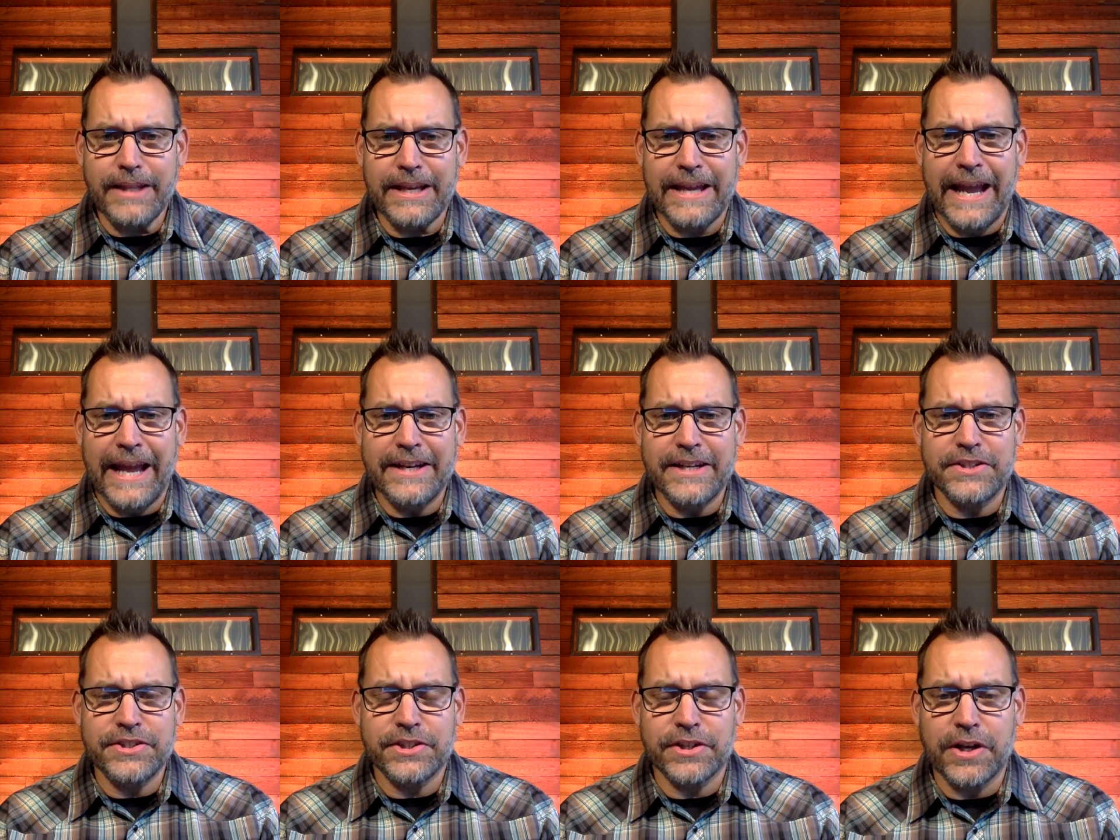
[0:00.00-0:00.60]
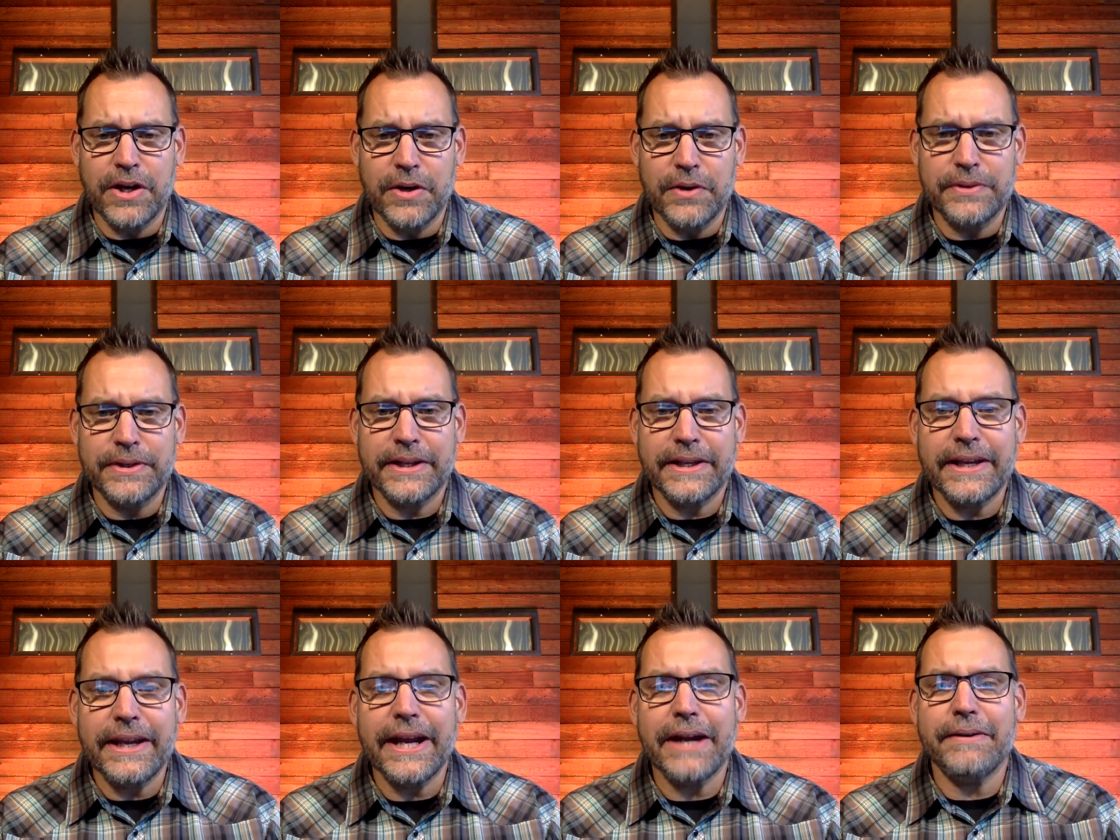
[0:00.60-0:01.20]
and in your own
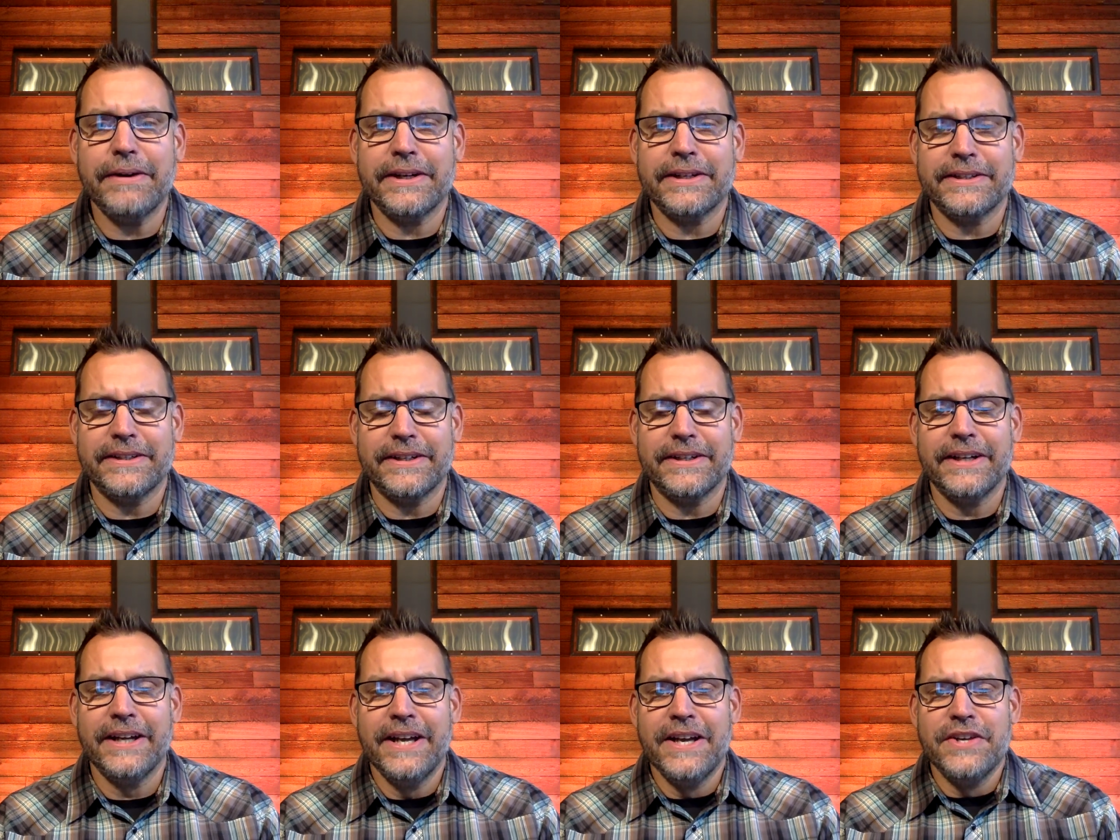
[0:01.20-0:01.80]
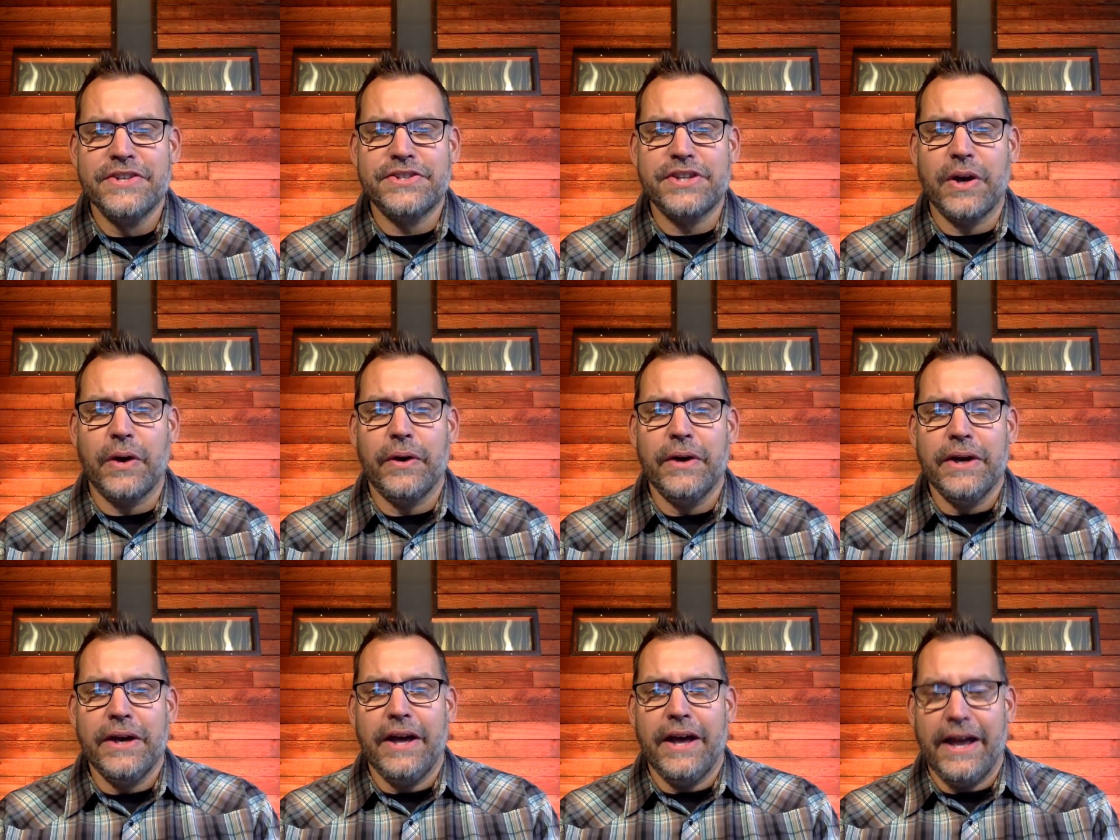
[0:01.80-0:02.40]
character.
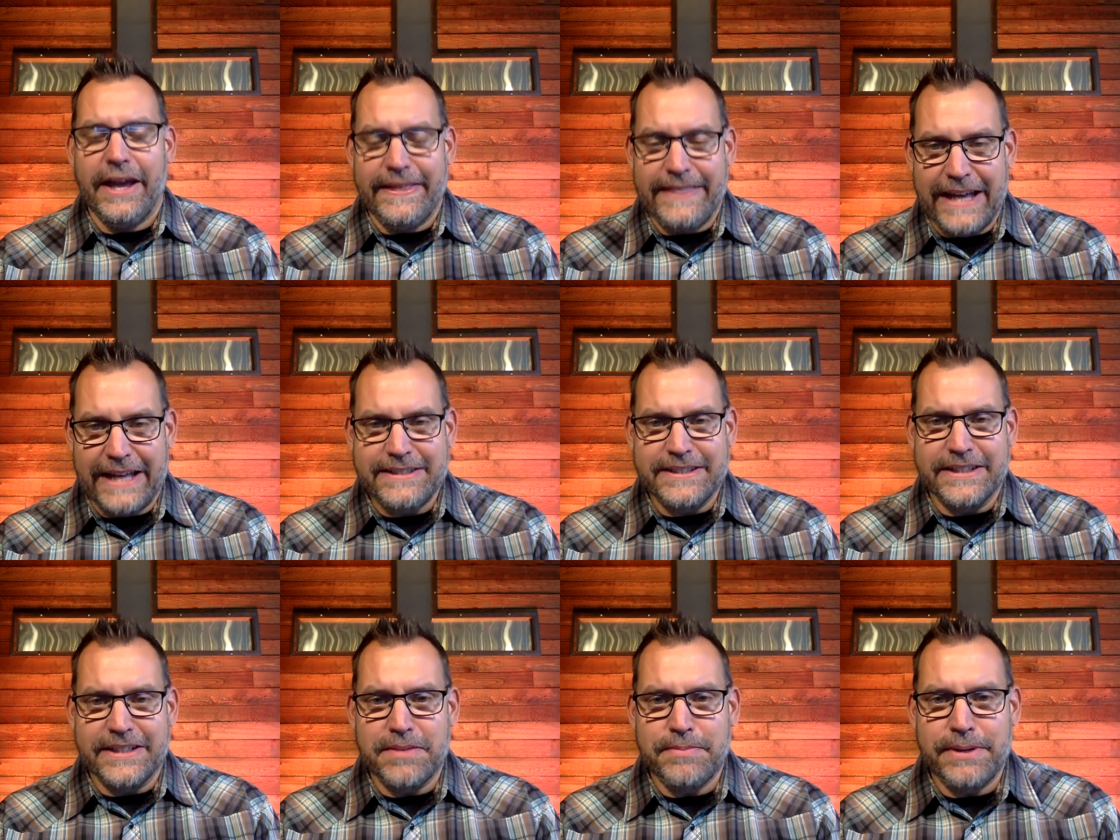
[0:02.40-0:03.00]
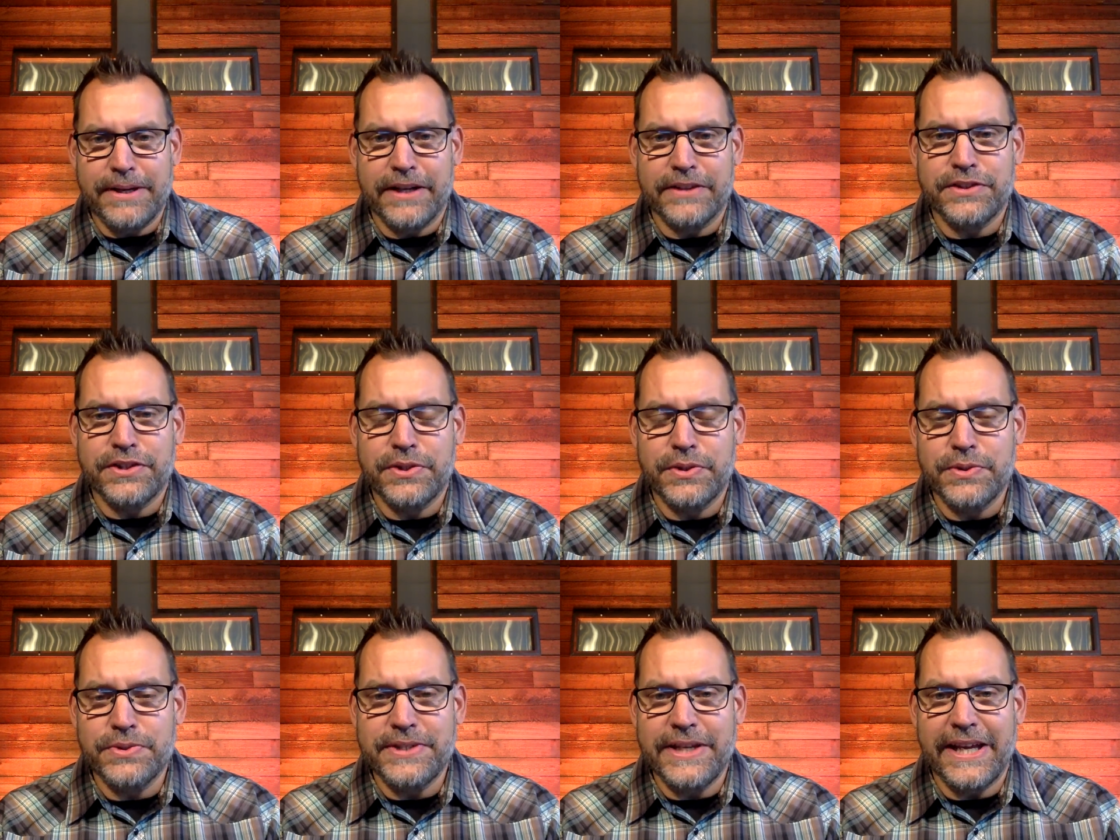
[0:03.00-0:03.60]
So that's going to be on
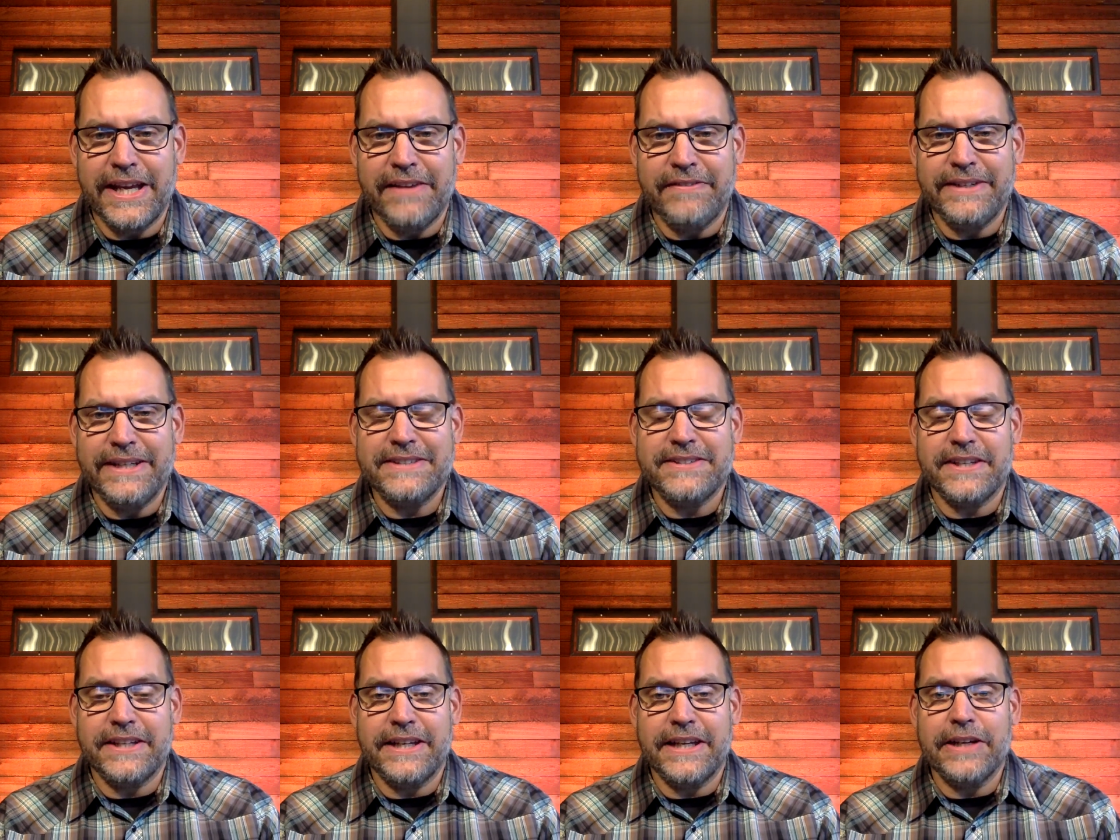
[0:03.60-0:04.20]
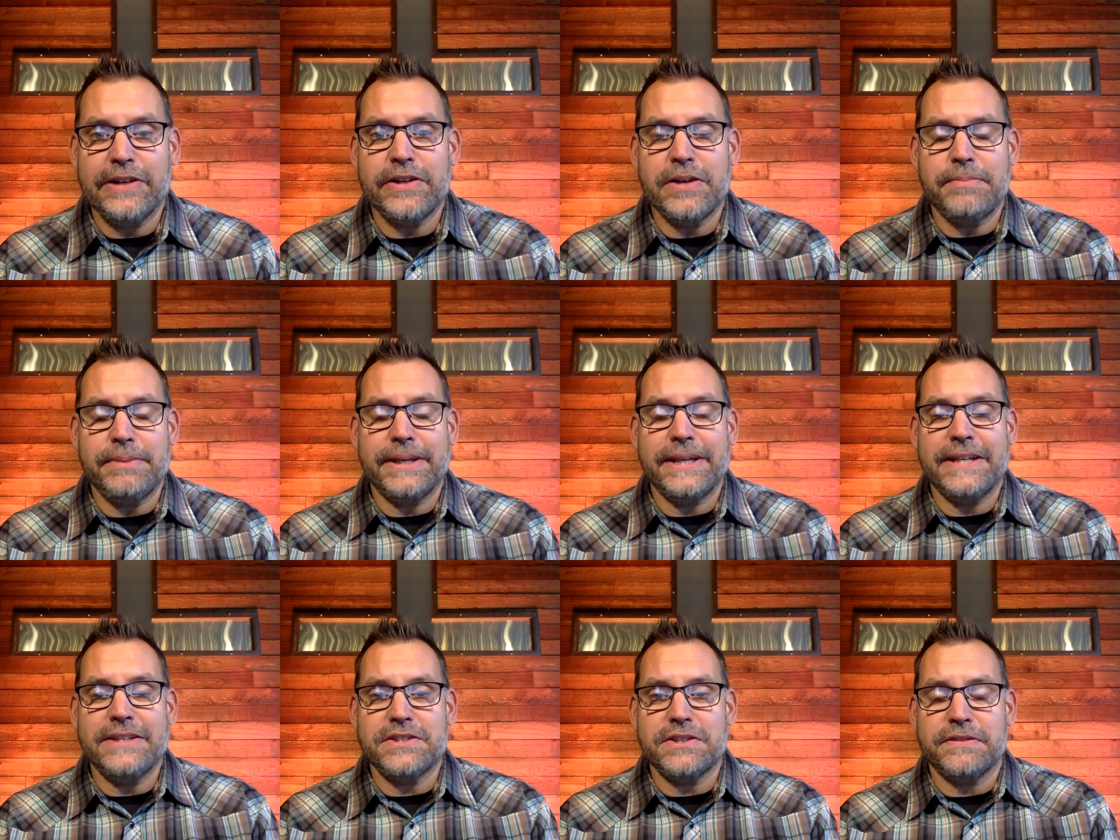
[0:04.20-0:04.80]
Tuesday evenings here. It
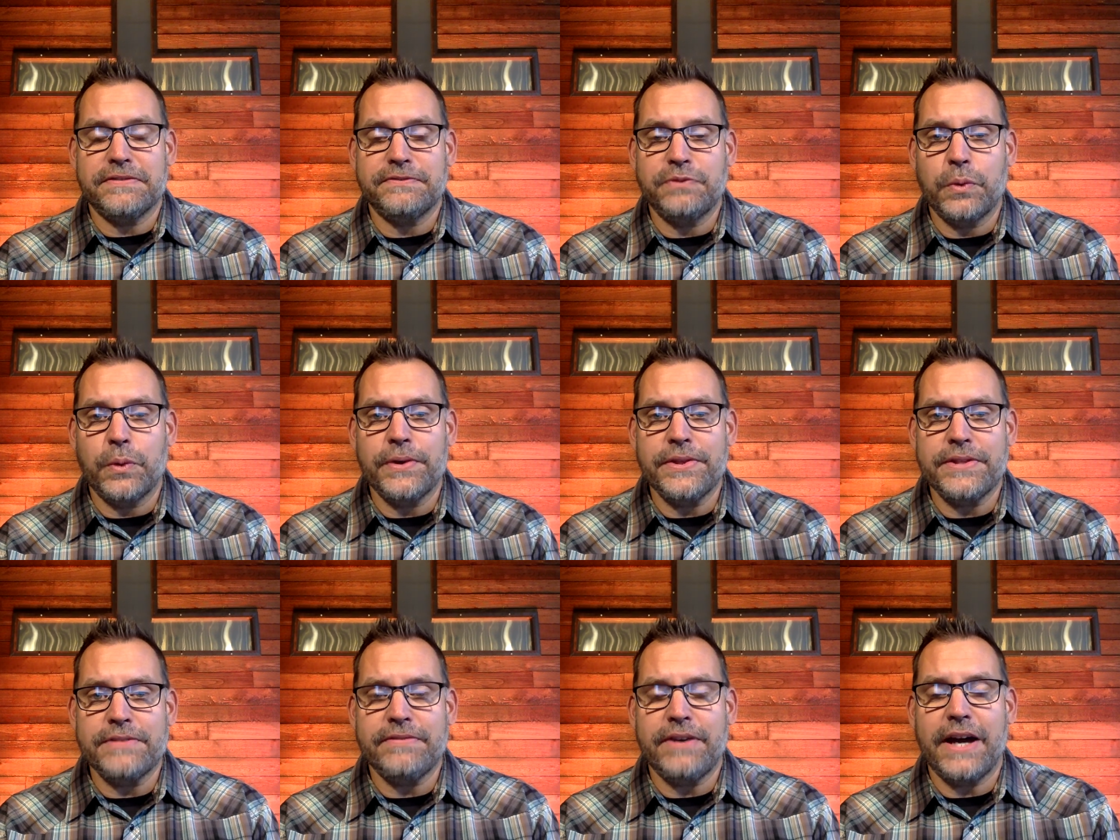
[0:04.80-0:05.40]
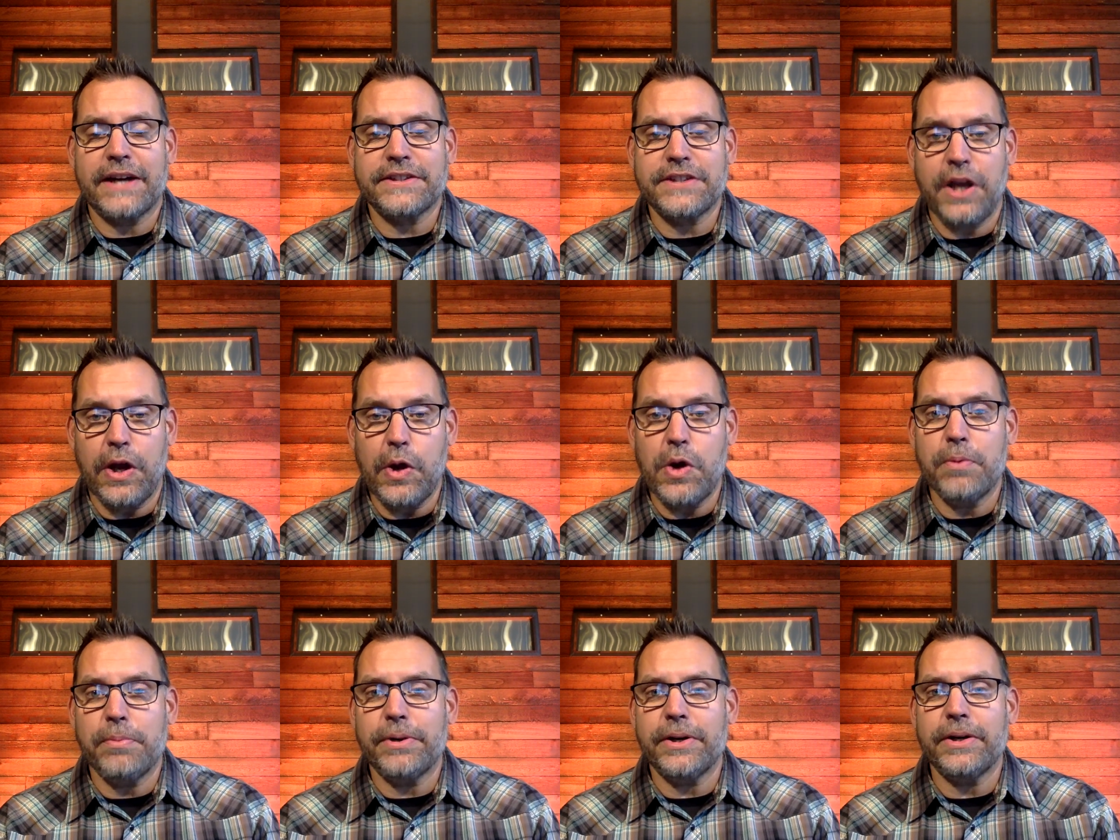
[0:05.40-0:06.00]
begins the 4th of
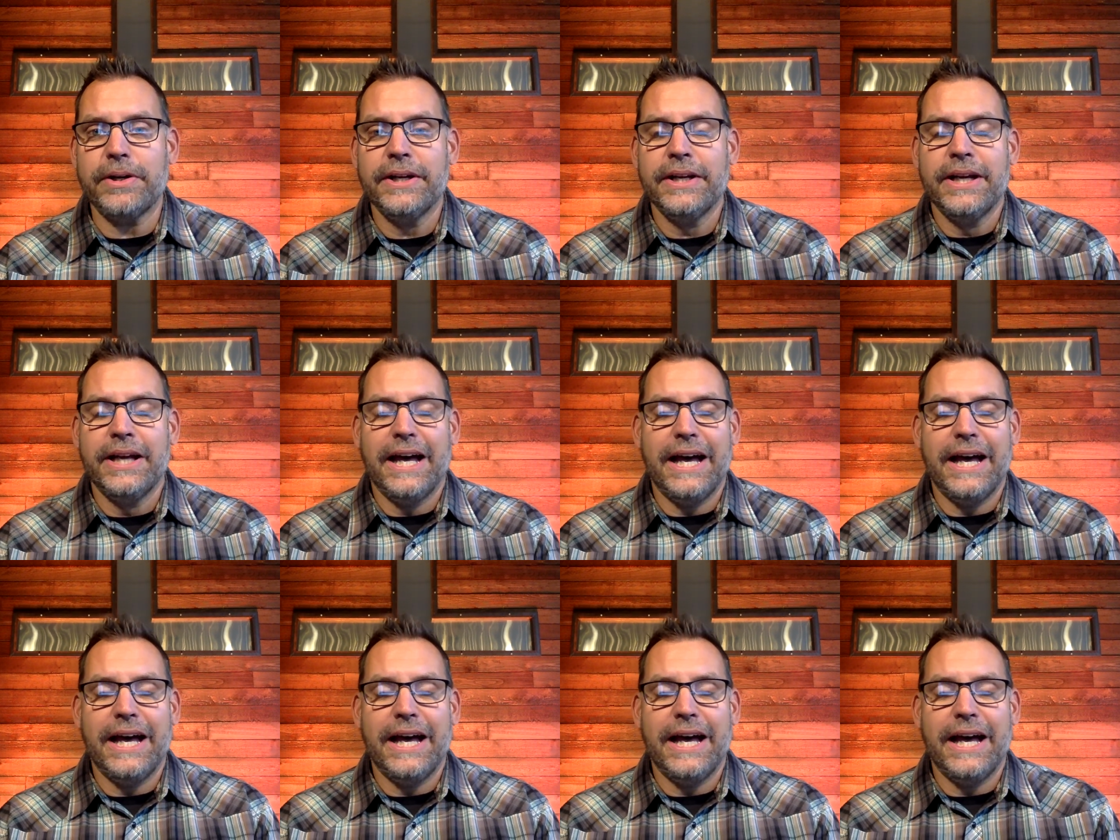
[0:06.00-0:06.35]
October.